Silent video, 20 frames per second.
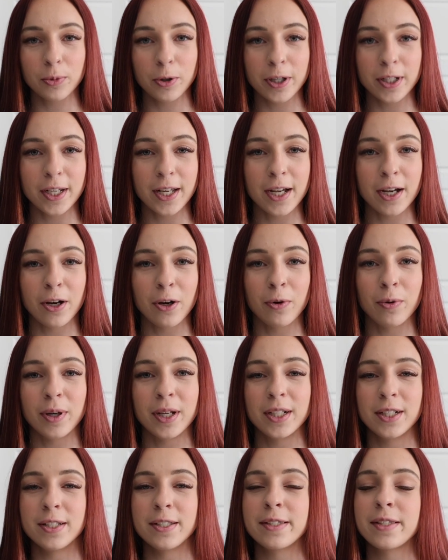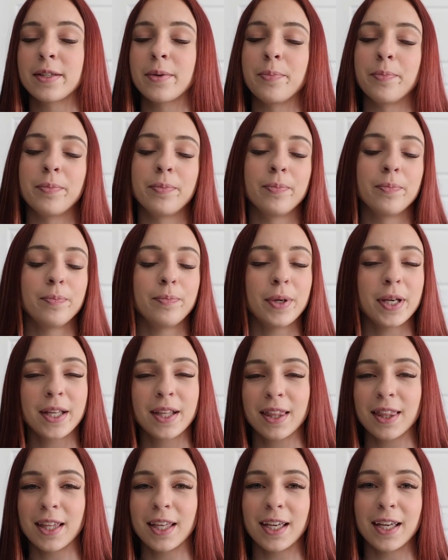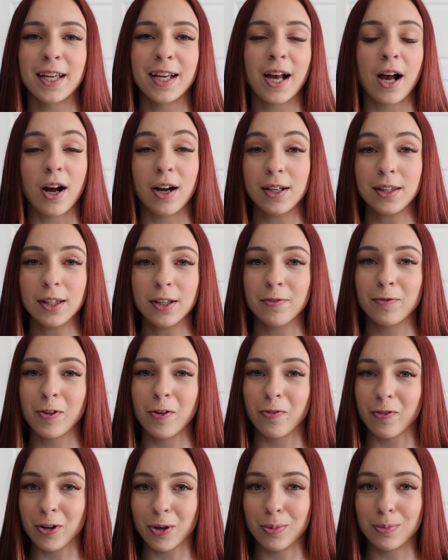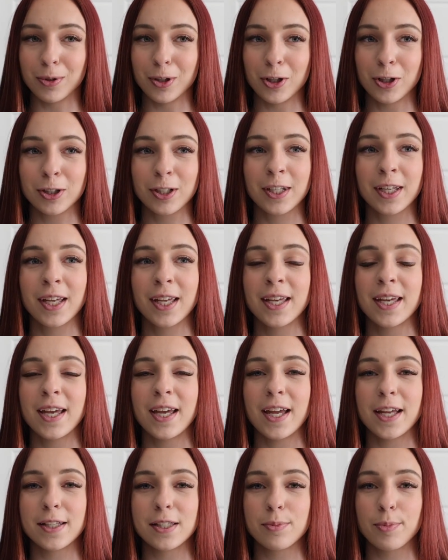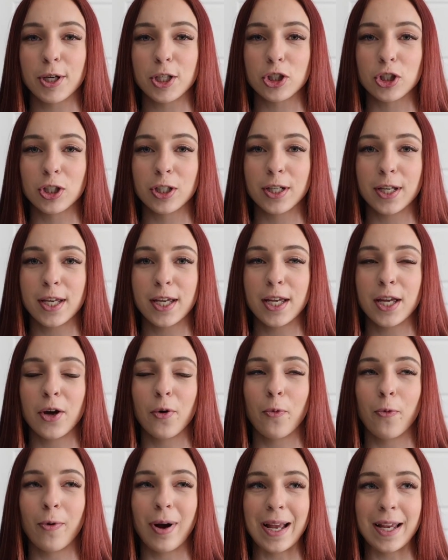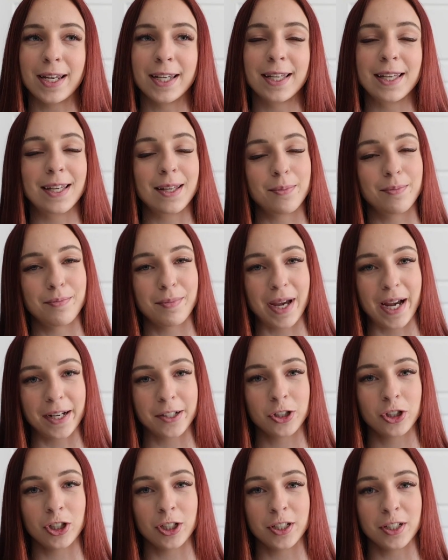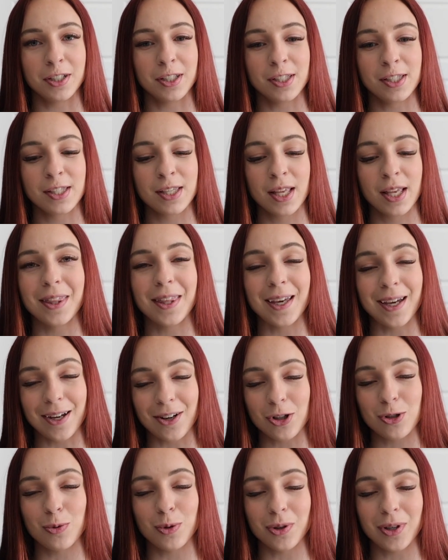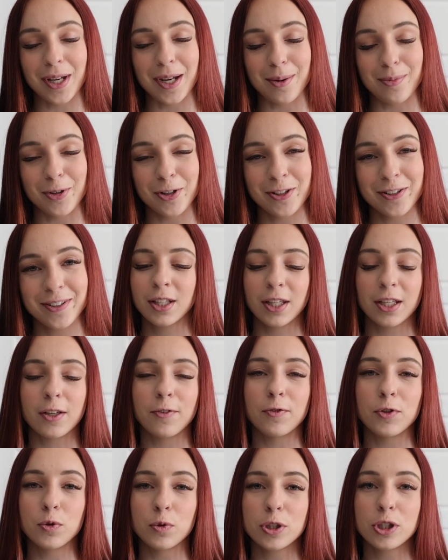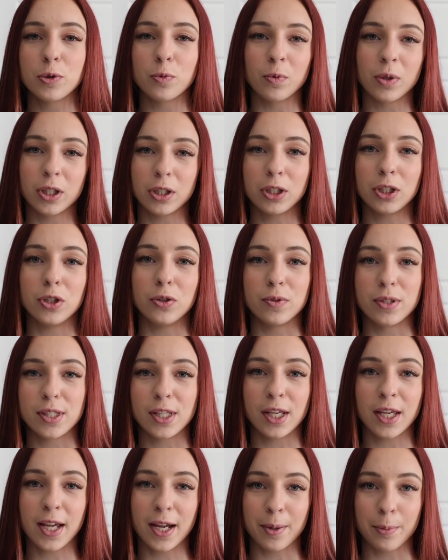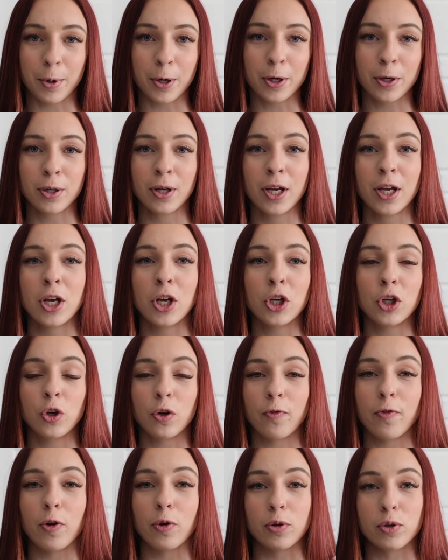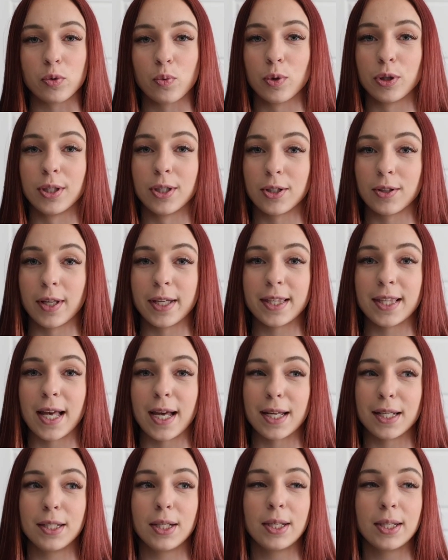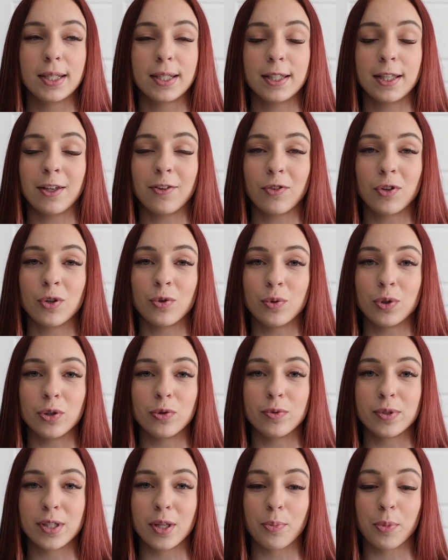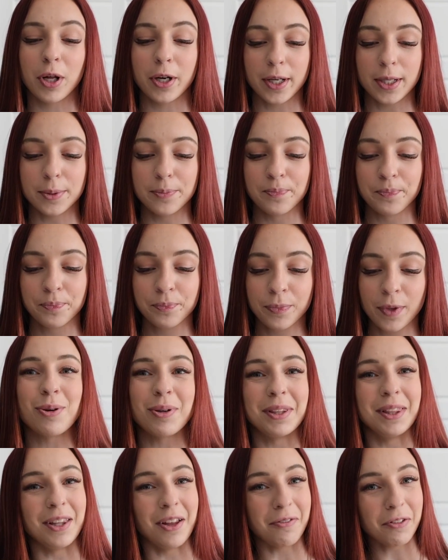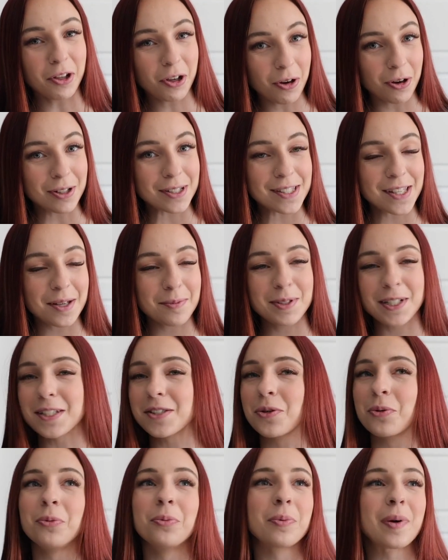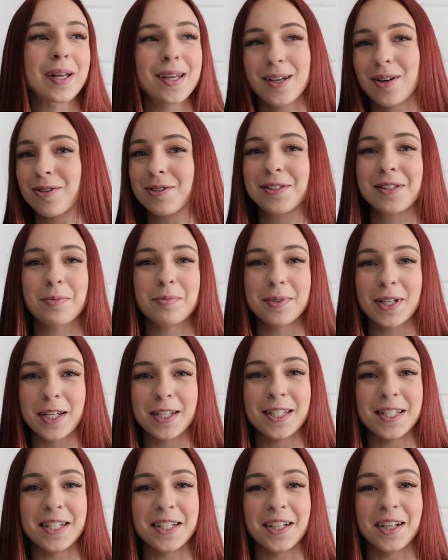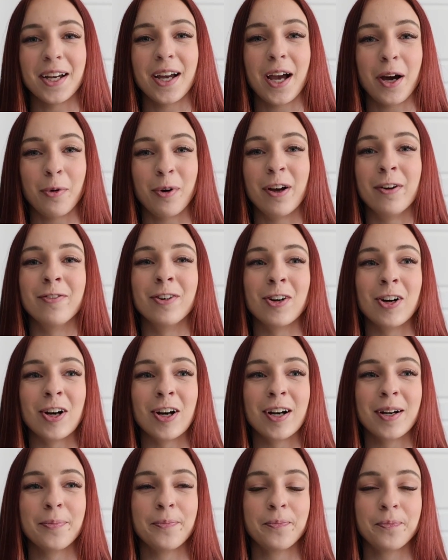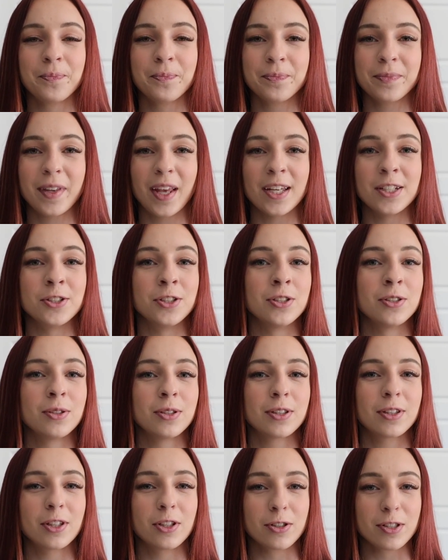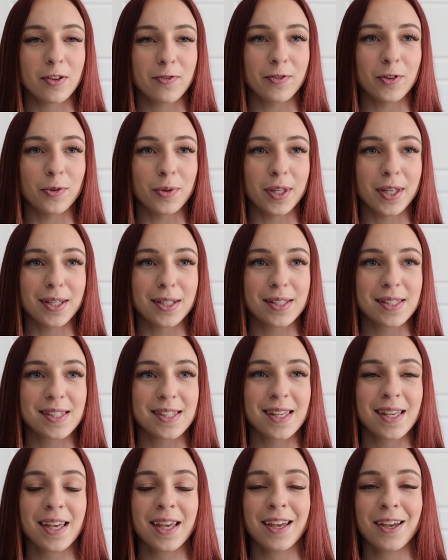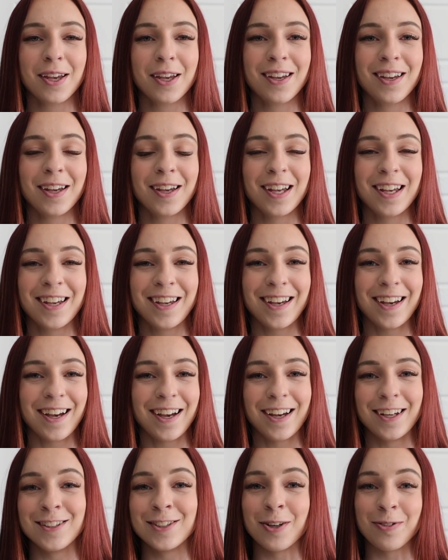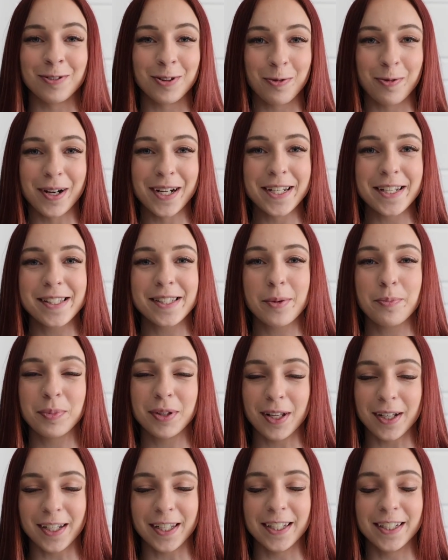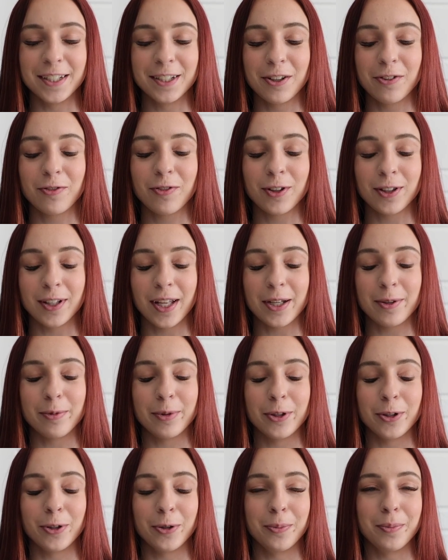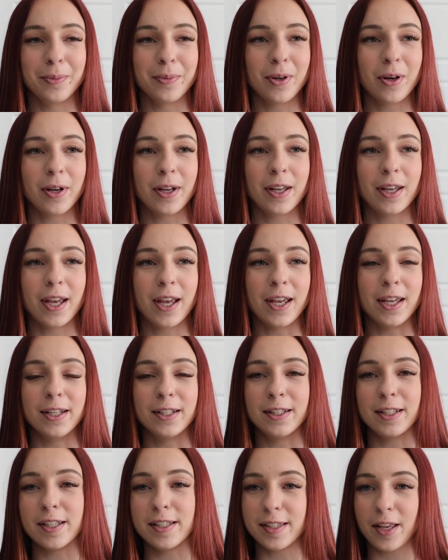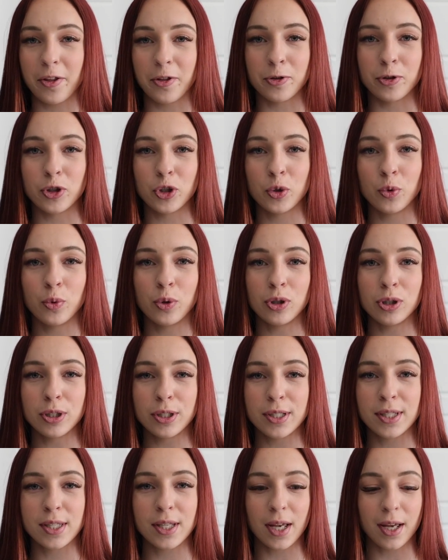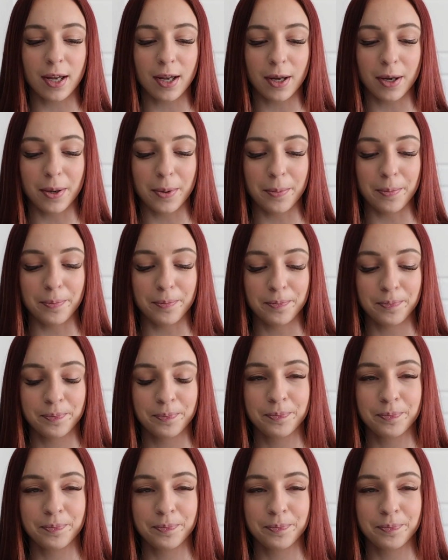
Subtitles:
right now. It is the big thing. I love the film look, especially when it matches the actual camera. Like if you were to really use the camera, your photos will look like that if you use the plugin. So I love the concept. It's a great concept idea. However, there's a few things. I don't know why it's a plugin for Lightroom and these other tools. Presets